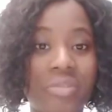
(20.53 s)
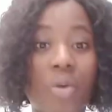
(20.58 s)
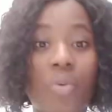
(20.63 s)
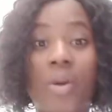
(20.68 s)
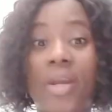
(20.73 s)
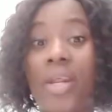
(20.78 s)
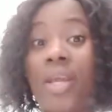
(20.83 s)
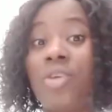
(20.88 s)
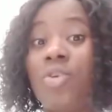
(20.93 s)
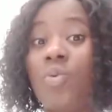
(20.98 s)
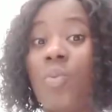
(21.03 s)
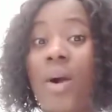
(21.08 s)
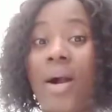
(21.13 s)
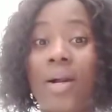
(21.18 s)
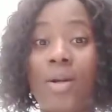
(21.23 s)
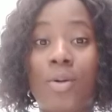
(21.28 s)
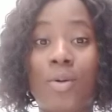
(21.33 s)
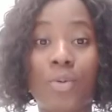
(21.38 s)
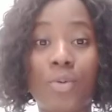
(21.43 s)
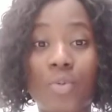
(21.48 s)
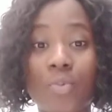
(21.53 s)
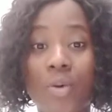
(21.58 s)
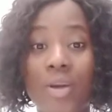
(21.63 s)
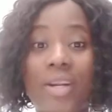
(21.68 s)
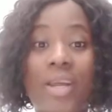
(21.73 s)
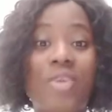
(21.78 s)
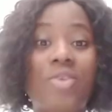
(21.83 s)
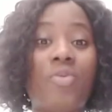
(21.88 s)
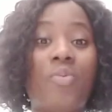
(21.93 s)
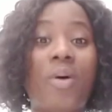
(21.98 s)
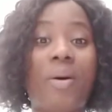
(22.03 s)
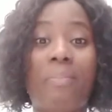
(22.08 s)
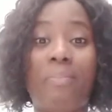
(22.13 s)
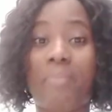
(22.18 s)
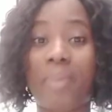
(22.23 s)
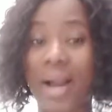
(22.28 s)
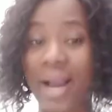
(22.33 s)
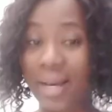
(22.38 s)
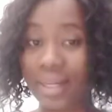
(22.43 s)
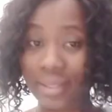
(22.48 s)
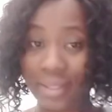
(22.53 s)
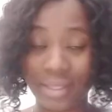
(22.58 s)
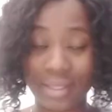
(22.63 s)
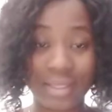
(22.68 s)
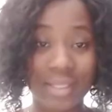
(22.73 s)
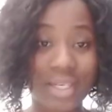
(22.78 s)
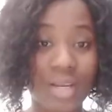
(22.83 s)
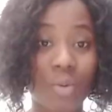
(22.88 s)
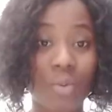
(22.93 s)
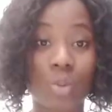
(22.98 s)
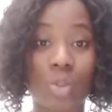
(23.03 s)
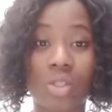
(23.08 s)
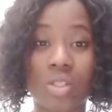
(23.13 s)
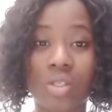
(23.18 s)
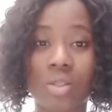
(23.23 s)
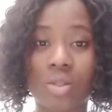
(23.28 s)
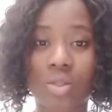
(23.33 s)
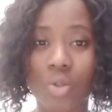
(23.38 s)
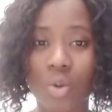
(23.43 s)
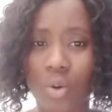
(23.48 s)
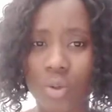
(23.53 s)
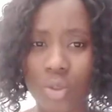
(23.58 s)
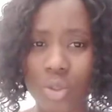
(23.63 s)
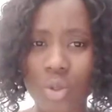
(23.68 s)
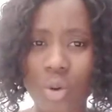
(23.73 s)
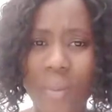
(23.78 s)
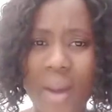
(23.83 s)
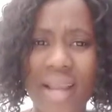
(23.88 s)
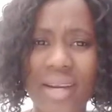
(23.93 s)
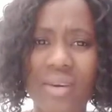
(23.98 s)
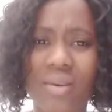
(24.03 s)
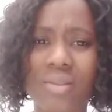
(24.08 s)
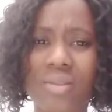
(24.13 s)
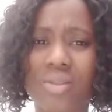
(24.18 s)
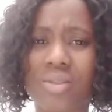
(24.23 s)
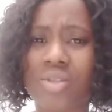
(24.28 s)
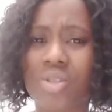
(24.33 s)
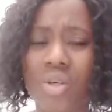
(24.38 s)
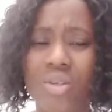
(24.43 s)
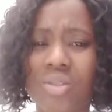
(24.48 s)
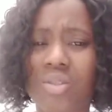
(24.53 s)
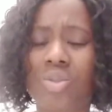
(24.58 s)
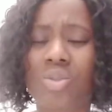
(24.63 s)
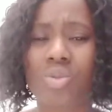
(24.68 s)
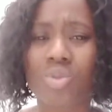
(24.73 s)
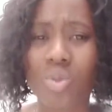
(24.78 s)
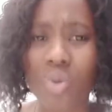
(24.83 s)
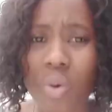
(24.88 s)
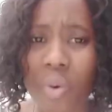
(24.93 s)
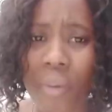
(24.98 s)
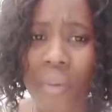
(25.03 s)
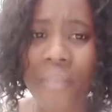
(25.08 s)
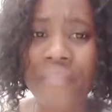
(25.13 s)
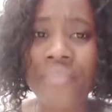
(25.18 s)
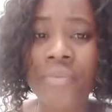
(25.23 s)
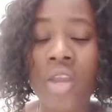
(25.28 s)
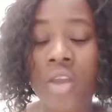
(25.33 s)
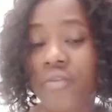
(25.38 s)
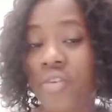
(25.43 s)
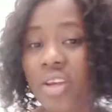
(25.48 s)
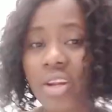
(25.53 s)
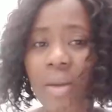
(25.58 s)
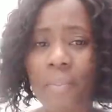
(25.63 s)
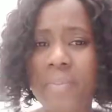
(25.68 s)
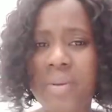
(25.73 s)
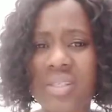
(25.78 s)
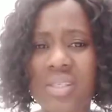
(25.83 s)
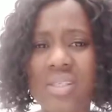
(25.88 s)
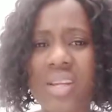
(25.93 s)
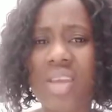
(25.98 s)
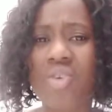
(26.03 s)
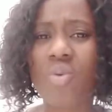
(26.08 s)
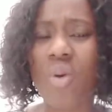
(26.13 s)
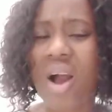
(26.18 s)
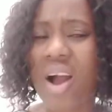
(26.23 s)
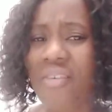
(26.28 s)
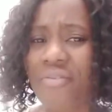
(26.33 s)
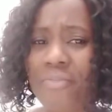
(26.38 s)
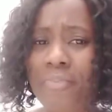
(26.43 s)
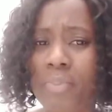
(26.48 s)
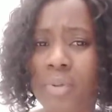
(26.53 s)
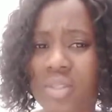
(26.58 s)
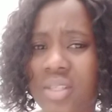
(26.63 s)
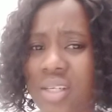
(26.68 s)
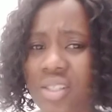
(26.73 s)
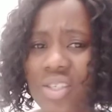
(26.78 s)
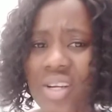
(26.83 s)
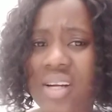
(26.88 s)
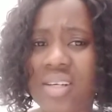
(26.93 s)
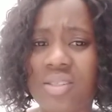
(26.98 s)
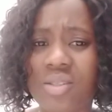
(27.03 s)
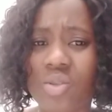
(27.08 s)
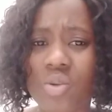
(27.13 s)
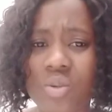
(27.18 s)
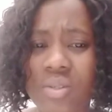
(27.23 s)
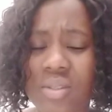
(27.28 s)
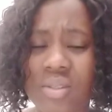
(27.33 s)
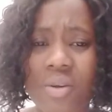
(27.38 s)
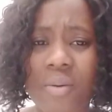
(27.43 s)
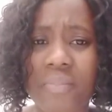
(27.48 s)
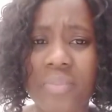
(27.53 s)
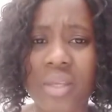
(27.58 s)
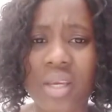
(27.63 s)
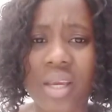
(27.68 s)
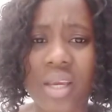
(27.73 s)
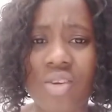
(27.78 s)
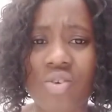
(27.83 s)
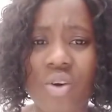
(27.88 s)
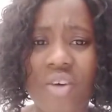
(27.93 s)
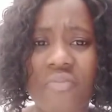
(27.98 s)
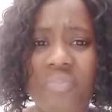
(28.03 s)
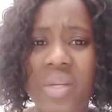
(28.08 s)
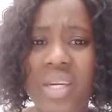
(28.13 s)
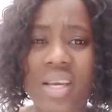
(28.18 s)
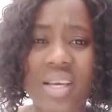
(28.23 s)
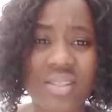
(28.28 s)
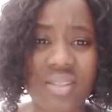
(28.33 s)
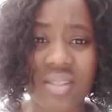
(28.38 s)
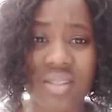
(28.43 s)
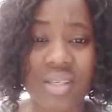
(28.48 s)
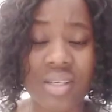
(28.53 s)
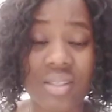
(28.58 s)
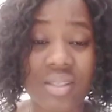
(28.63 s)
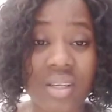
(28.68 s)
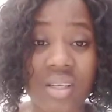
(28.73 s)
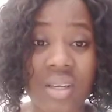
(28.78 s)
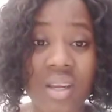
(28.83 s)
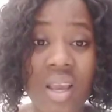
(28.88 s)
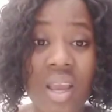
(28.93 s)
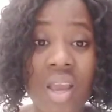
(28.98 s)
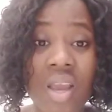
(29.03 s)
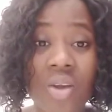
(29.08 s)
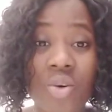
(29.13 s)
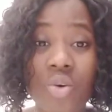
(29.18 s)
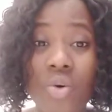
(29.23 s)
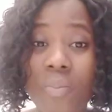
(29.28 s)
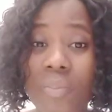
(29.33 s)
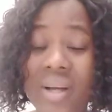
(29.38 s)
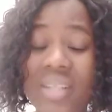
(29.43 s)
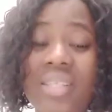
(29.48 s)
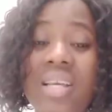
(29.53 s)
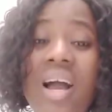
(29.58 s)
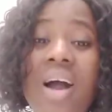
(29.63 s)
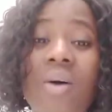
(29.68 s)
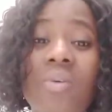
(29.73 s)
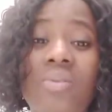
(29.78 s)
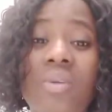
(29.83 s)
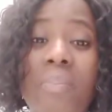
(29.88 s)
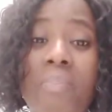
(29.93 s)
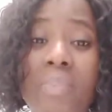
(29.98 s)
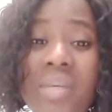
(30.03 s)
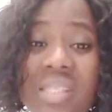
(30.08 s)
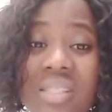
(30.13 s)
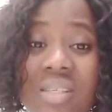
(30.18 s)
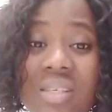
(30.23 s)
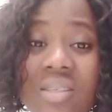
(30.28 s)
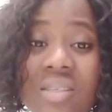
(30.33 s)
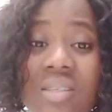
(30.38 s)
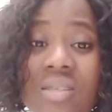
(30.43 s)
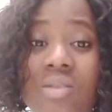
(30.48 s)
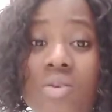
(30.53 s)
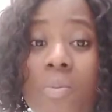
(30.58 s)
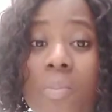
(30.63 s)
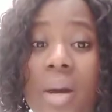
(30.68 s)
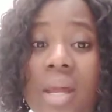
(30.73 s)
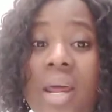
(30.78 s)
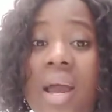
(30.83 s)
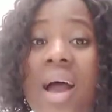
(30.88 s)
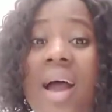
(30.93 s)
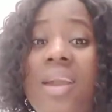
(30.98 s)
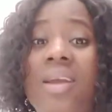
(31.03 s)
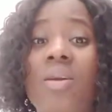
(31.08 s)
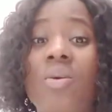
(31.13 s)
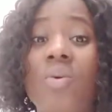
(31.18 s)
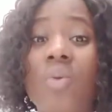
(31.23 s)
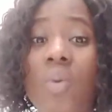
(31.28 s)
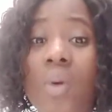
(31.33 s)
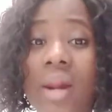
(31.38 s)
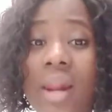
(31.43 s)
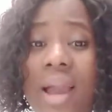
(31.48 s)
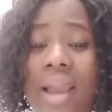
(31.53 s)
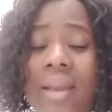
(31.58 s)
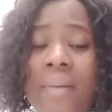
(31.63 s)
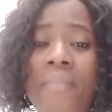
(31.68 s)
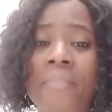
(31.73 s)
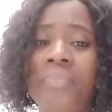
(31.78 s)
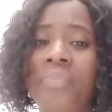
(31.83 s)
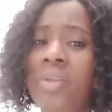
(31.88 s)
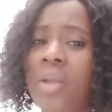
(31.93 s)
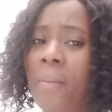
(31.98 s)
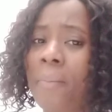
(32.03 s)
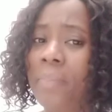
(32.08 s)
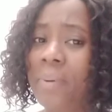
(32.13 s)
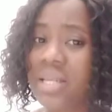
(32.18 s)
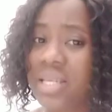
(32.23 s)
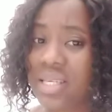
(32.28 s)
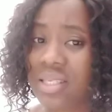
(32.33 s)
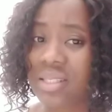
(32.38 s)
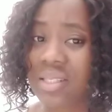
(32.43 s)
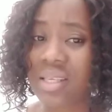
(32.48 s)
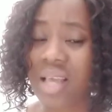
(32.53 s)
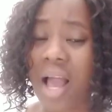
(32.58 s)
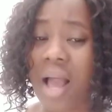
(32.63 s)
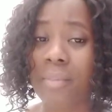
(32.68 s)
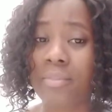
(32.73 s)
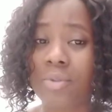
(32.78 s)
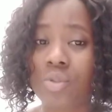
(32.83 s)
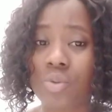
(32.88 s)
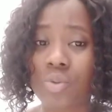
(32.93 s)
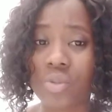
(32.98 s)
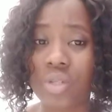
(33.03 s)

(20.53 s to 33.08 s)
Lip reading: Whether you are good, whether you are bad, they will still talk. So why not just do? If you're that person that you have potential in doing something and you have been hesitating, no matter how the business is, no matter how you look like, please, I'm